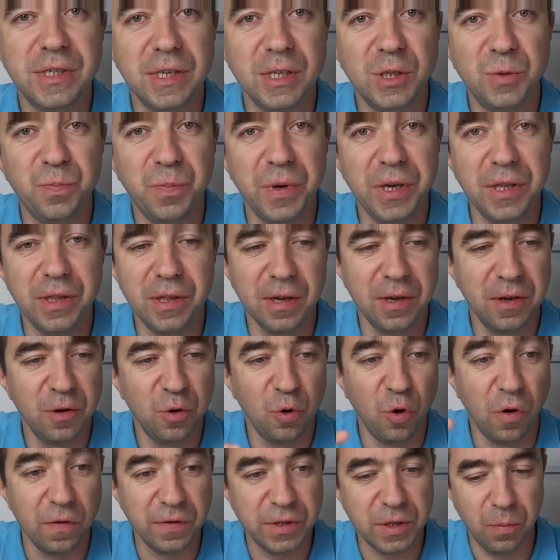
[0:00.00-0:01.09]
the speed
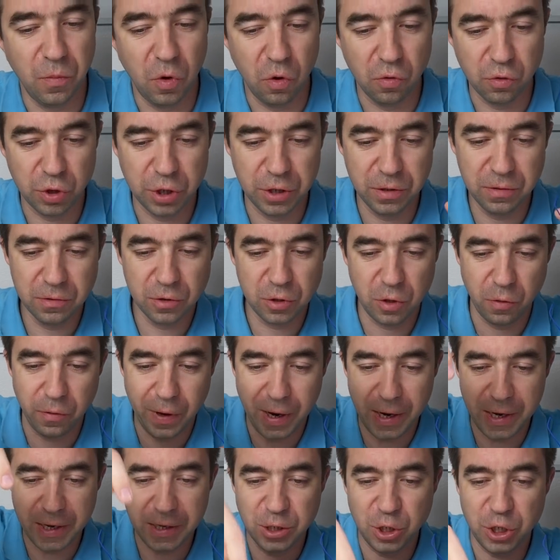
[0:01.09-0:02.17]
of the motion. So
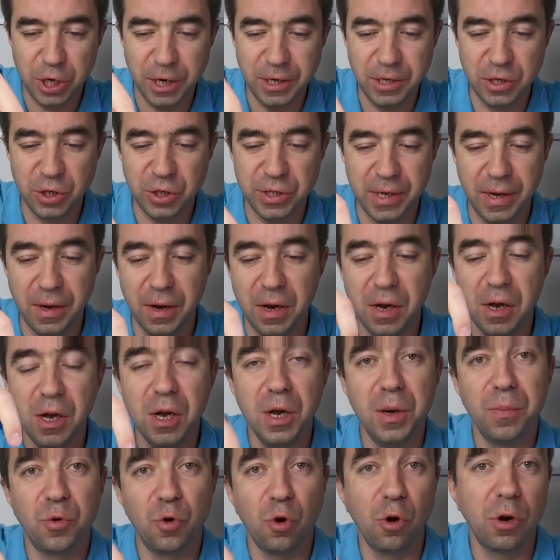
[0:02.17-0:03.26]
I changed the
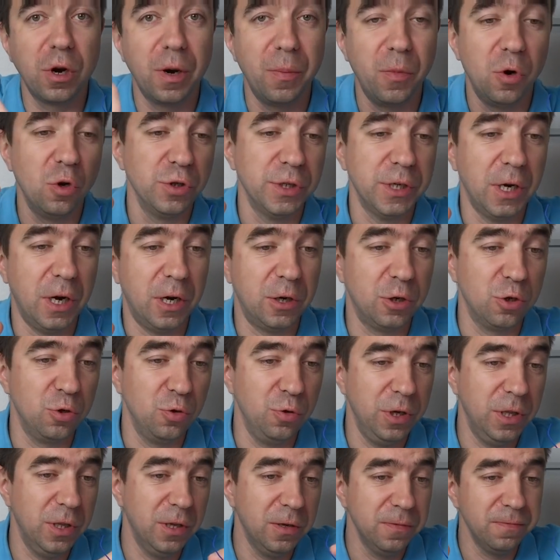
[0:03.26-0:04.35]
program on the
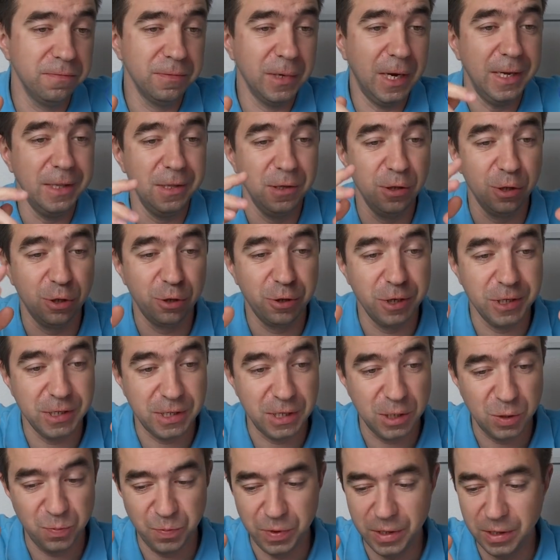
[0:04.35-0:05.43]
Arduino and increased the
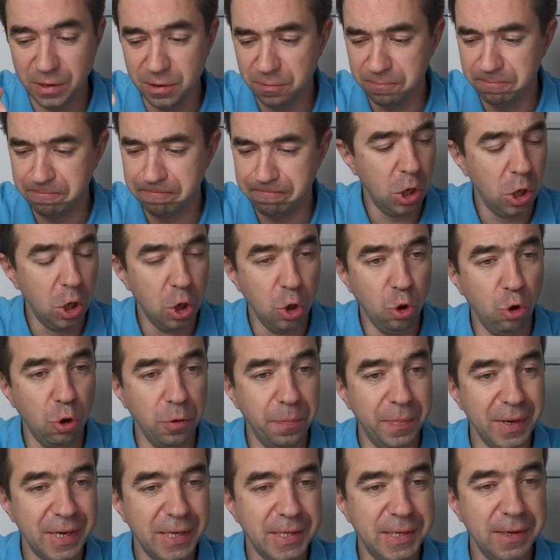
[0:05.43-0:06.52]
speed. Not
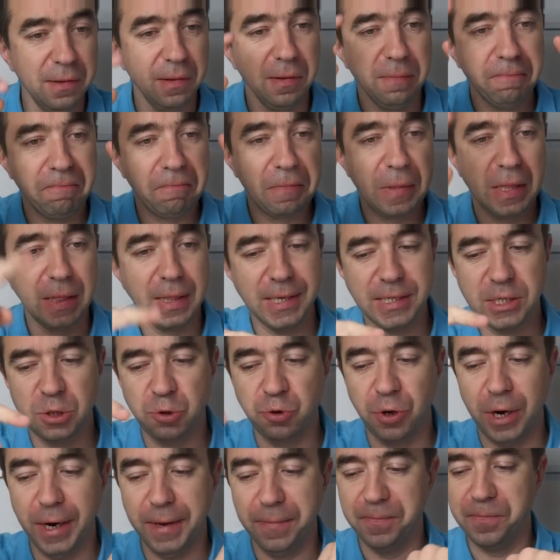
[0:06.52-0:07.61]
big deal. Let's
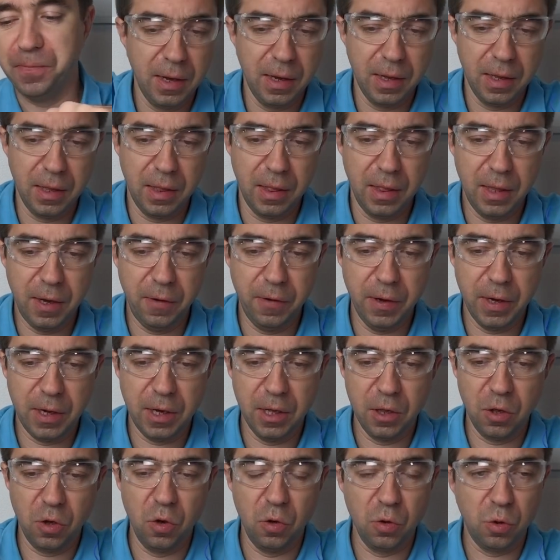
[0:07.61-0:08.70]
try. Now I
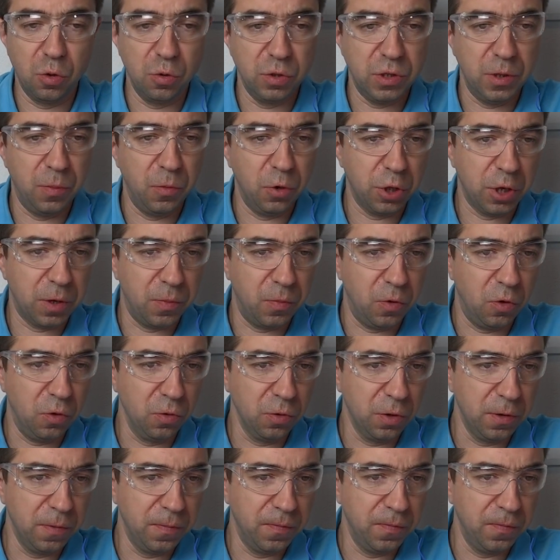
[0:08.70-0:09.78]
can go to the motor mode